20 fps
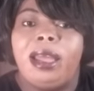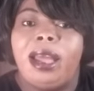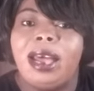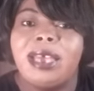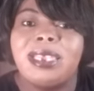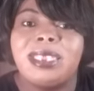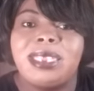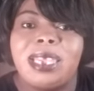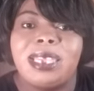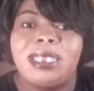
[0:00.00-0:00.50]

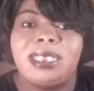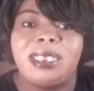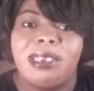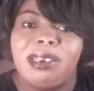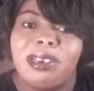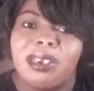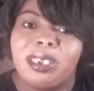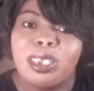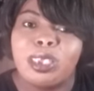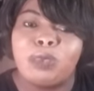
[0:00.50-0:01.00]
I said, see,
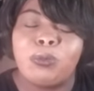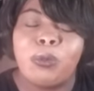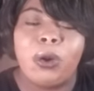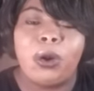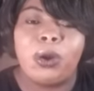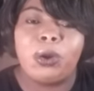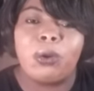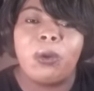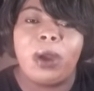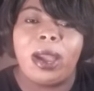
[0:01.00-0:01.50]
this is
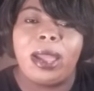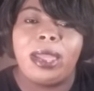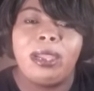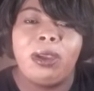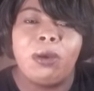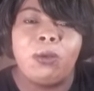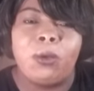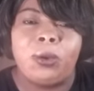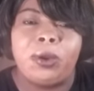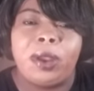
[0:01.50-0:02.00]
part of why he
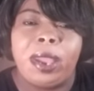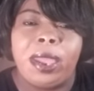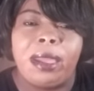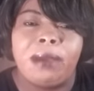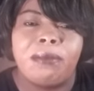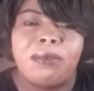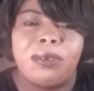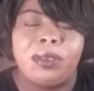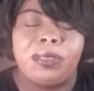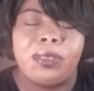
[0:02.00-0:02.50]
don't want to
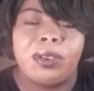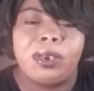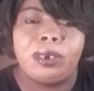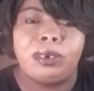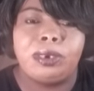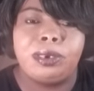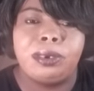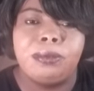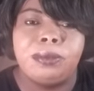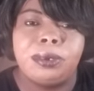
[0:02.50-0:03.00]
have nothing to
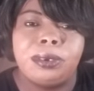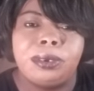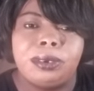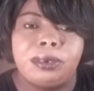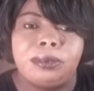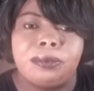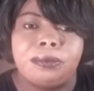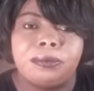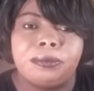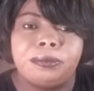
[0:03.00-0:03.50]
do with
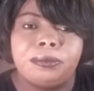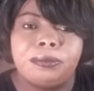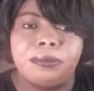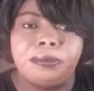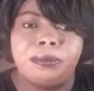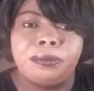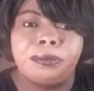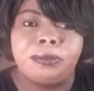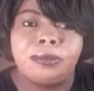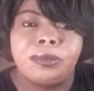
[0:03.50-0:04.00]
you.
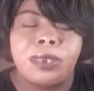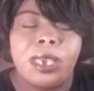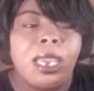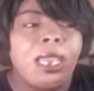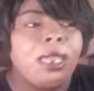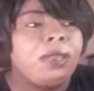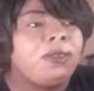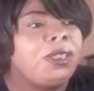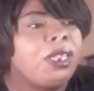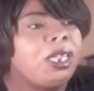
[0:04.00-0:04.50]

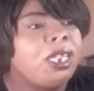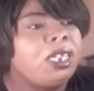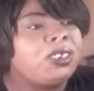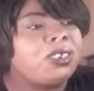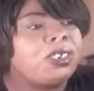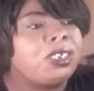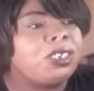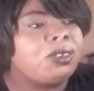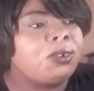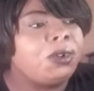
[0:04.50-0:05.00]
Then
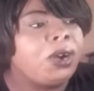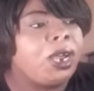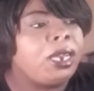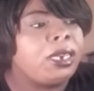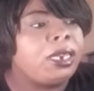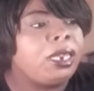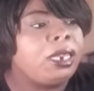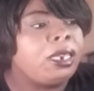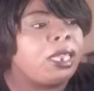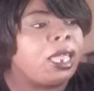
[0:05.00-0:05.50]
she
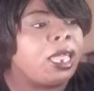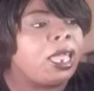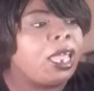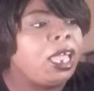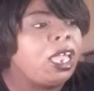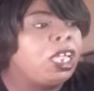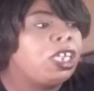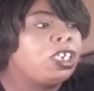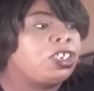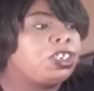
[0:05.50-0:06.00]
threatening that
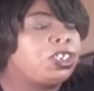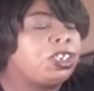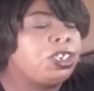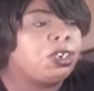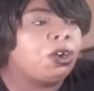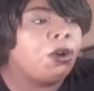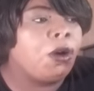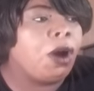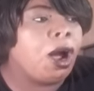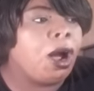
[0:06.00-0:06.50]
she
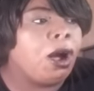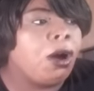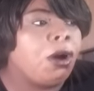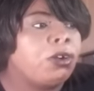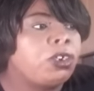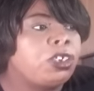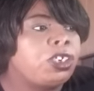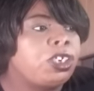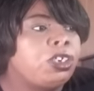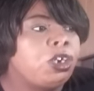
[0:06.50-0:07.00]
know
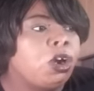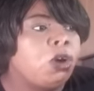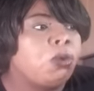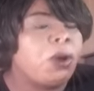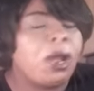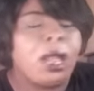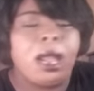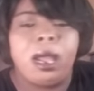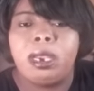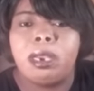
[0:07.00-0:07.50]
all, she know
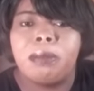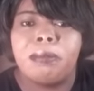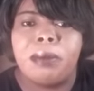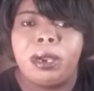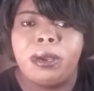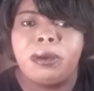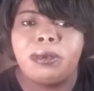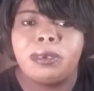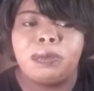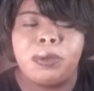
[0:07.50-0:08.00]
where all the
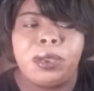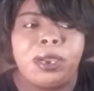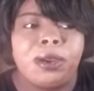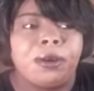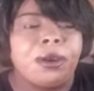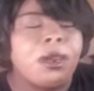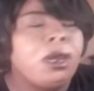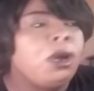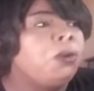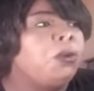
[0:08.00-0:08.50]
bones
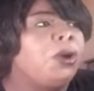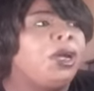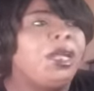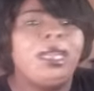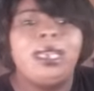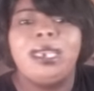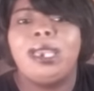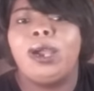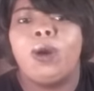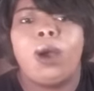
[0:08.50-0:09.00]
buried. Well,
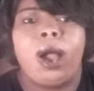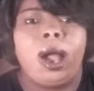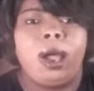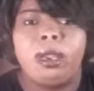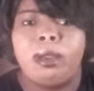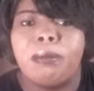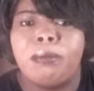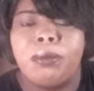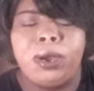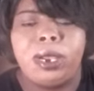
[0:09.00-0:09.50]
he know
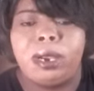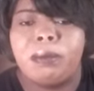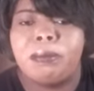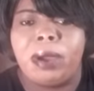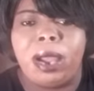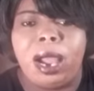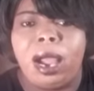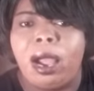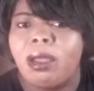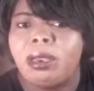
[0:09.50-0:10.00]
all the, where
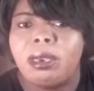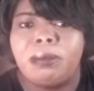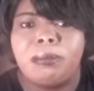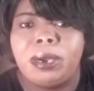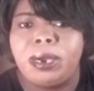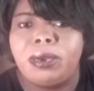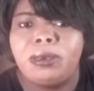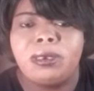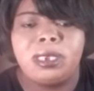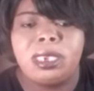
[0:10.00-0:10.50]
the, all the
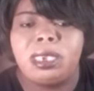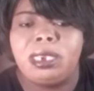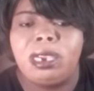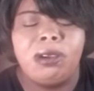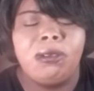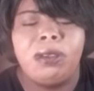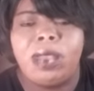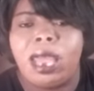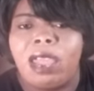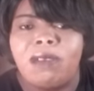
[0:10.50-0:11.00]
bones in
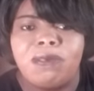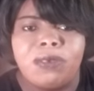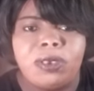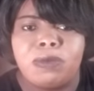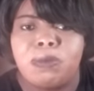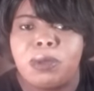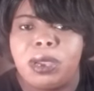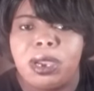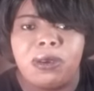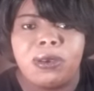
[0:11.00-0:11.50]
your life
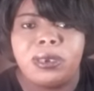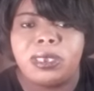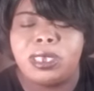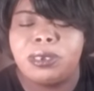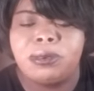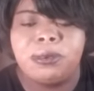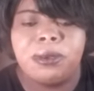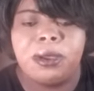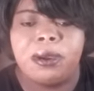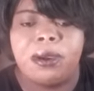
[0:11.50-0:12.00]
is buried
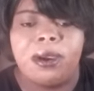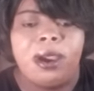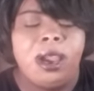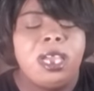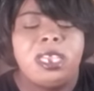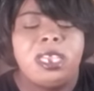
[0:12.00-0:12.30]
too, girl.